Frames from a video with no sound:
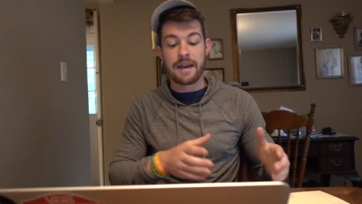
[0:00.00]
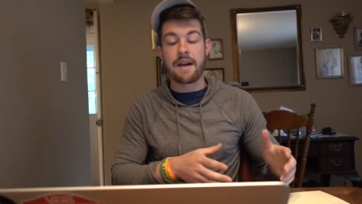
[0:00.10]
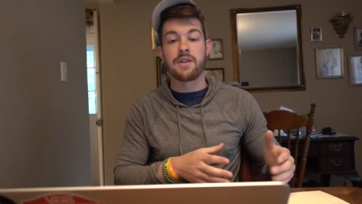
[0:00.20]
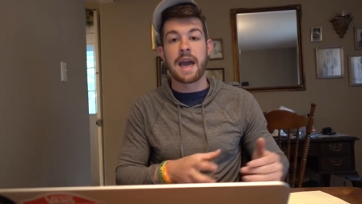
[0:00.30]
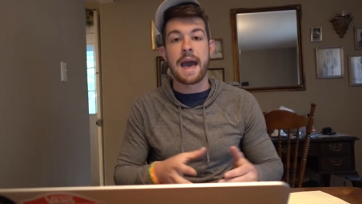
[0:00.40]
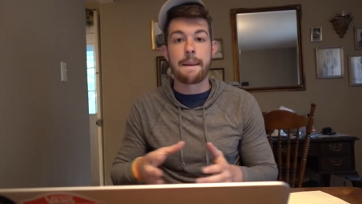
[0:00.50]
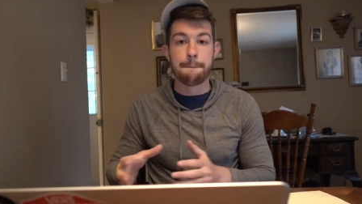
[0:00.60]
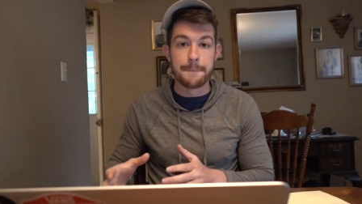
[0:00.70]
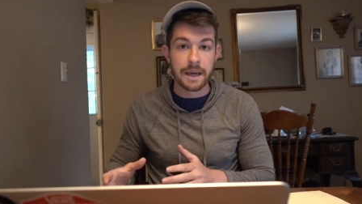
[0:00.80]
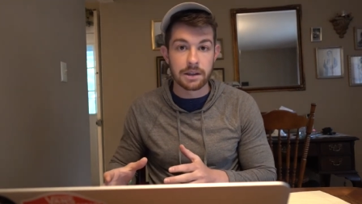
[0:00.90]
They haven't had
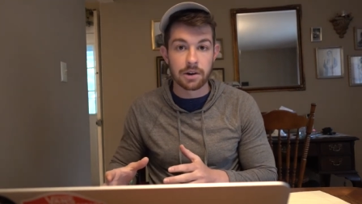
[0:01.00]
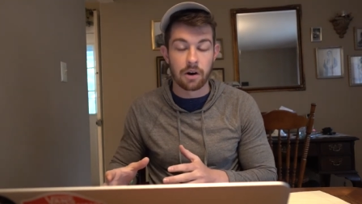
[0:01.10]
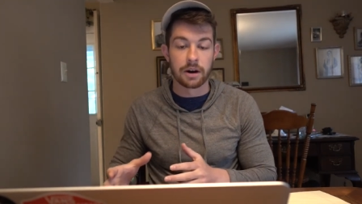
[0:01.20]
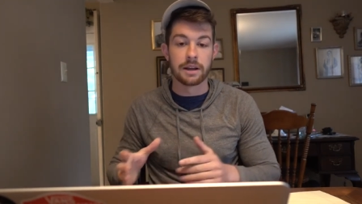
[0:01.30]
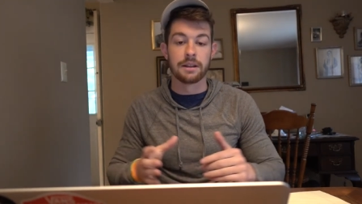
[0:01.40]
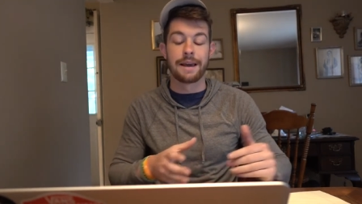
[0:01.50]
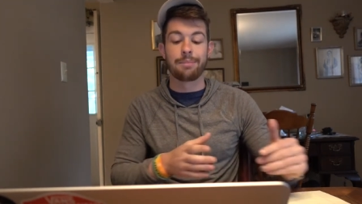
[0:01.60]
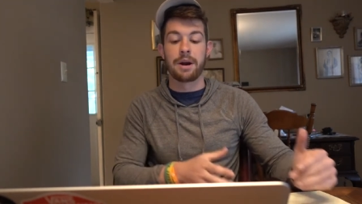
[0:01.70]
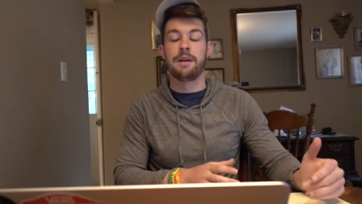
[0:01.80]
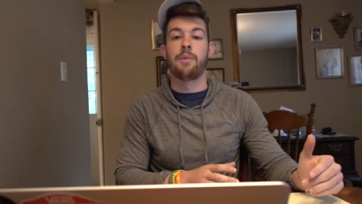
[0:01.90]
a big target
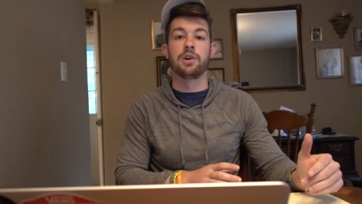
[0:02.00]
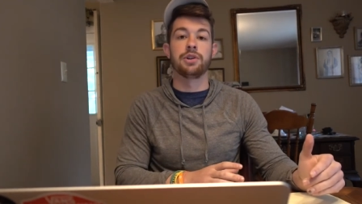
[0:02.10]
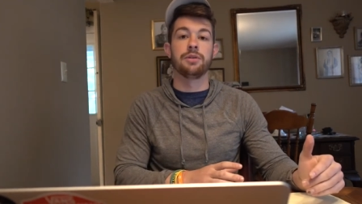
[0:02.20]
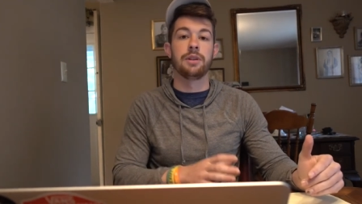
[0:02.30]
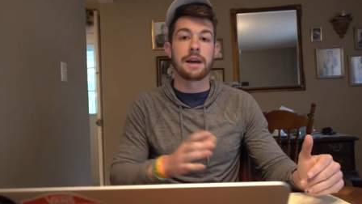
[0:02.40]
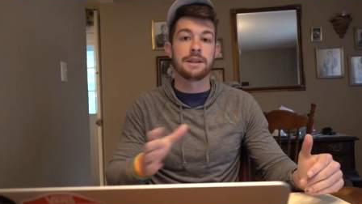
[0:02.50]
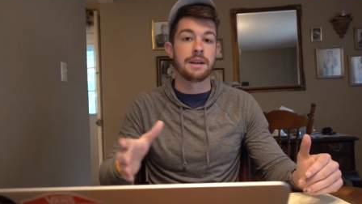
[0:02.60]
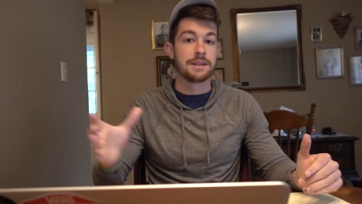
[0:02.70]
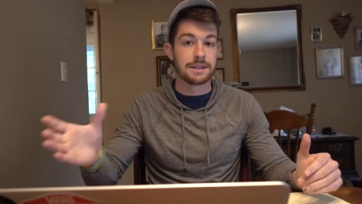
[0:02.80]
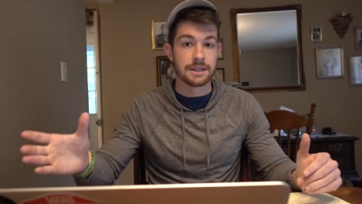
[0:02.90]
like Brandon Marshall, like I
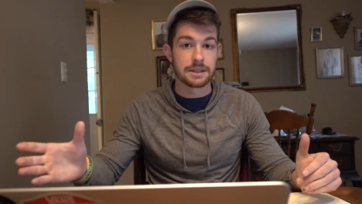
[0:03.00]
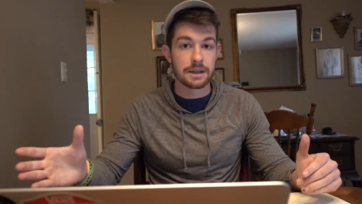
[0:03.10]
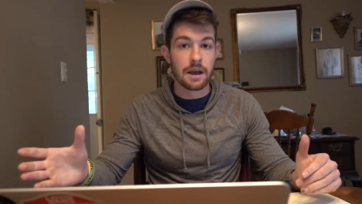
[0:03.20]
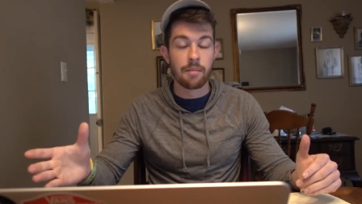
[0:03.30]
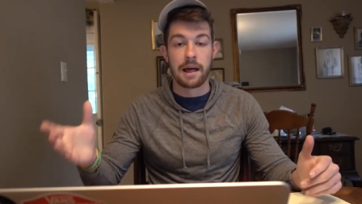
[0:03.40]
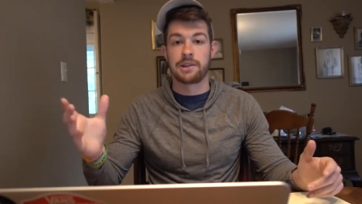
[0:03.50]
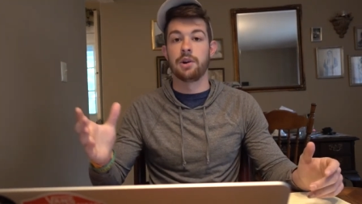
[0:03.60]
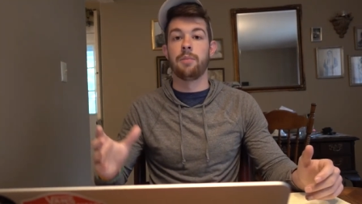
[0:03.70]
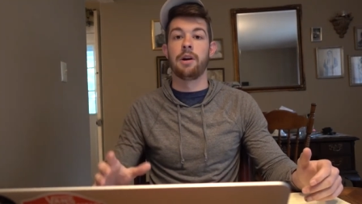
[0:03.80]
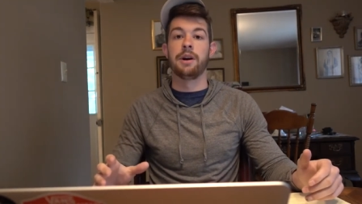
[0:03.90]
said, since
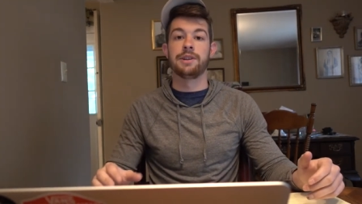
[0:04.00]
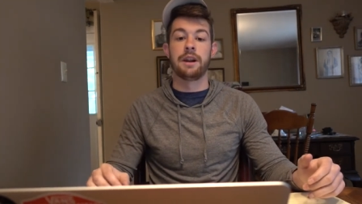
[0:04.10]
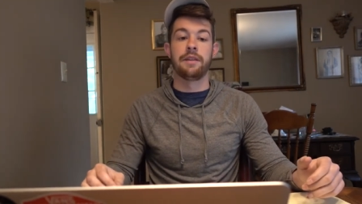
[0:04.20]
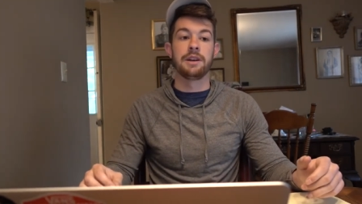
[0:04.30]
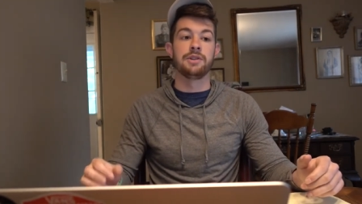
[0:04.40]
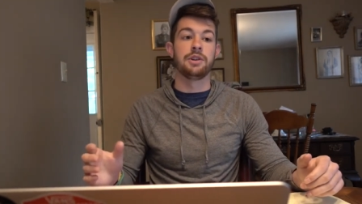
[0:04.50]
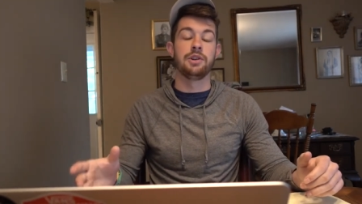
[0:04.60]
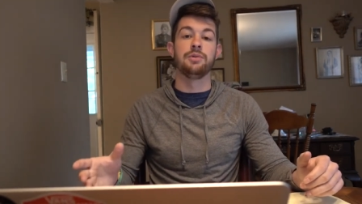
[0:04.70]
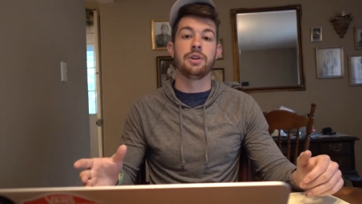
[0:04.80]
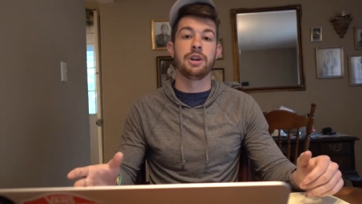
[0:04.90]
Plaxico Burress. And I think he's a
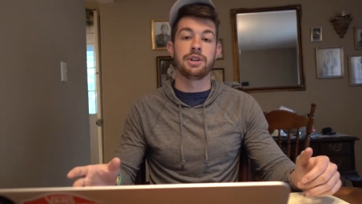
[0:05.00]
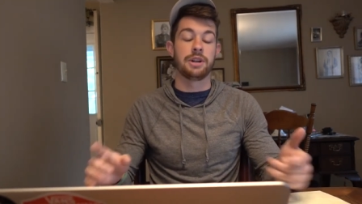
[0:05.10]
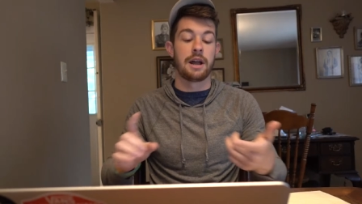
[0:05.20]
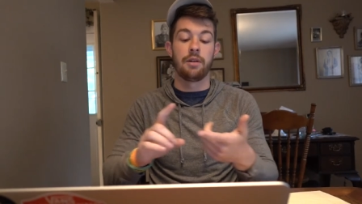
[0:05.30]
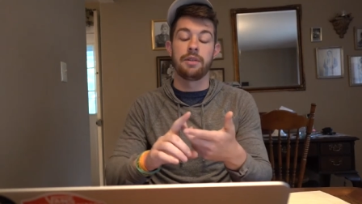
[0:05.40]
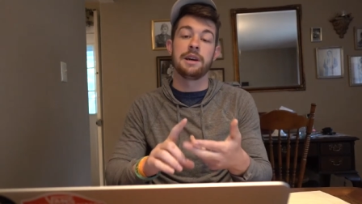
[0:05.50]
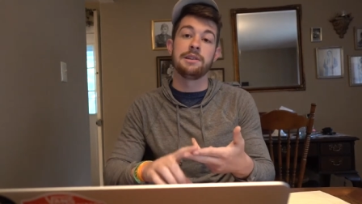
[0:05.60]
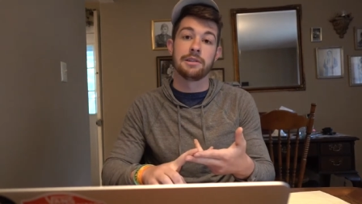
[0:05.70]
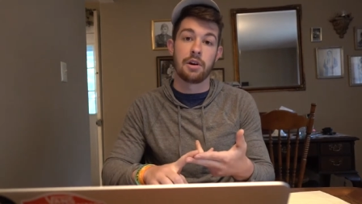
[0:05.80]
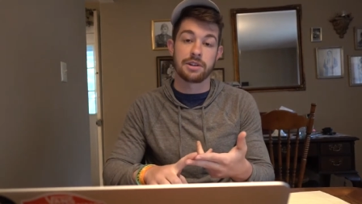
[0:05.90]
huge addition. I don't think
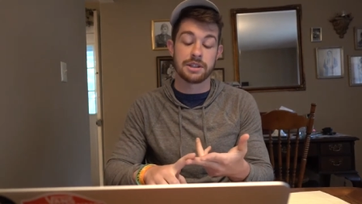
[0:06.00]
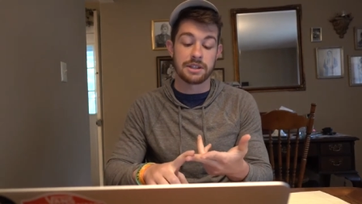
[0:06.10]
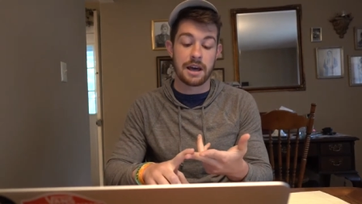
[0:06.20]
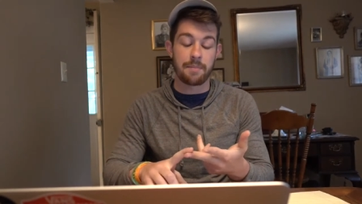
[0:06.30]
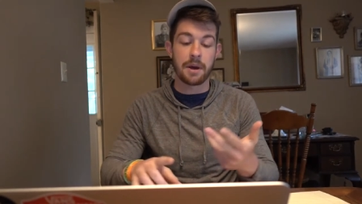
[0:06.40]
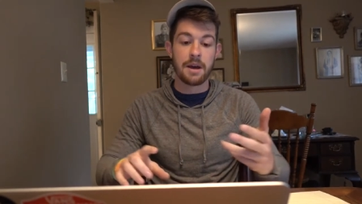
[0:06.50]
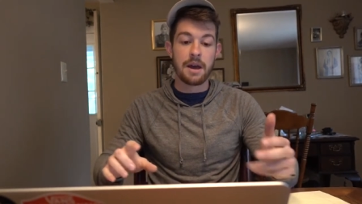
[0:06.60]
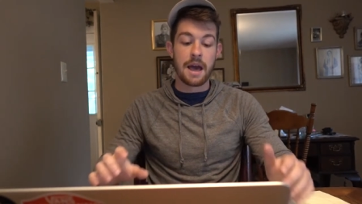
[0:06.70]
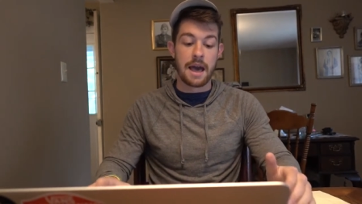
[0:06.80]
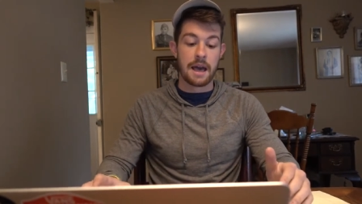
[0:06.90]
he's lost a step.
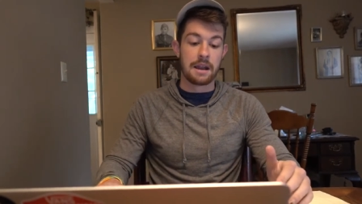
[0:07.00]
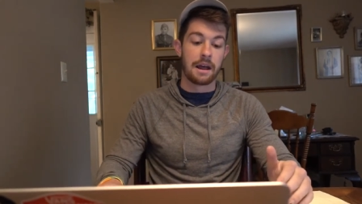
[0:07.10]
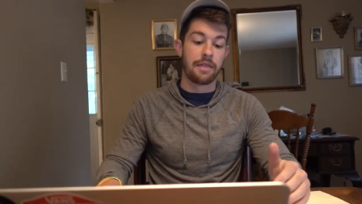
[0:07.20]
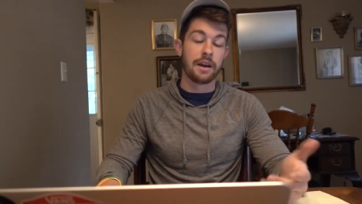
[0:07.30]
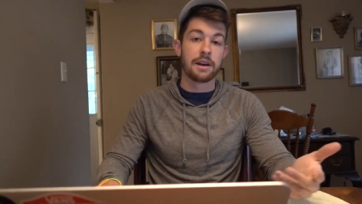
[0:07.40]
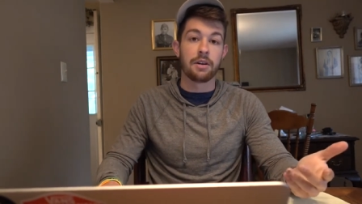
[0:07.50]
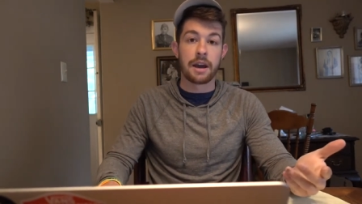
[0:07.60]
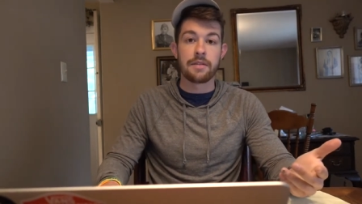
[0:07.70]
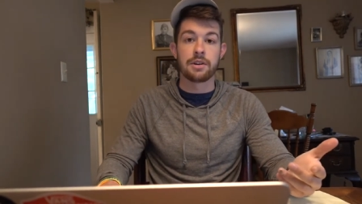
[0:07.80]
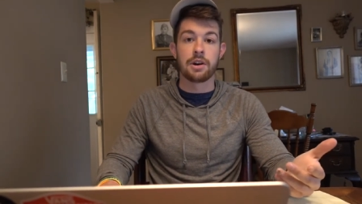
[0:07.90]
And I think he'll
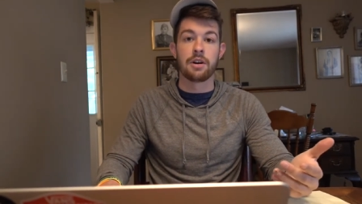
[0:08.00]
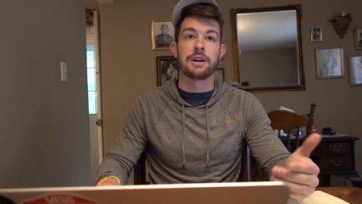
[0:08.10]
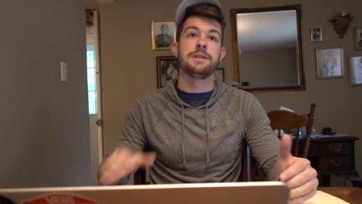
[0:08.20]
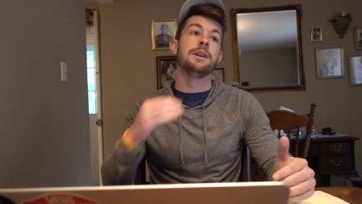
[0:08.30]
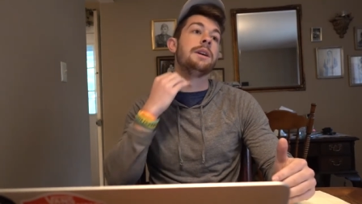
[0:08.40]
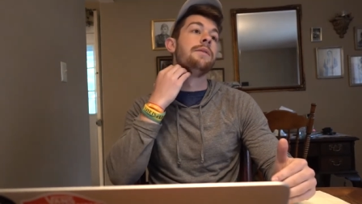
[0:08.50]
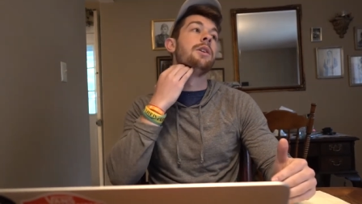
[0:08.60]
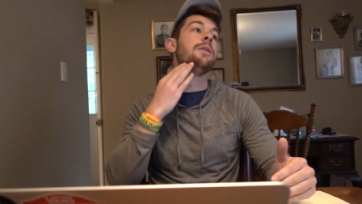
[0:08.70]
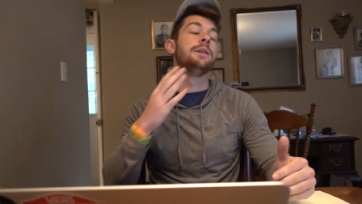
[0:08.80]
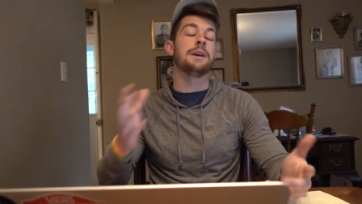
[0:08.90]
get the targets there, even
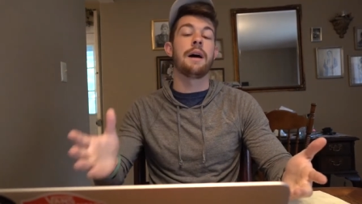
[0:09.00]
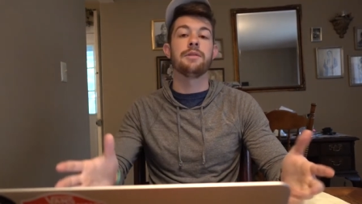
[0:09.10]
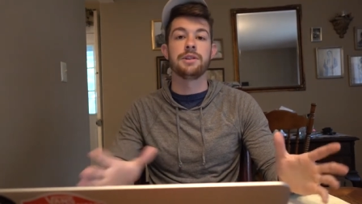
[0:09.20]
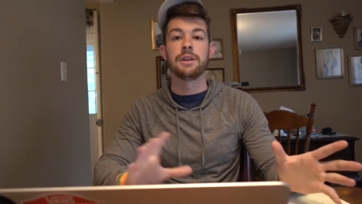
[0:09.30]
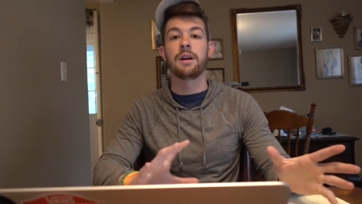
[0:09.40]
though he's obviously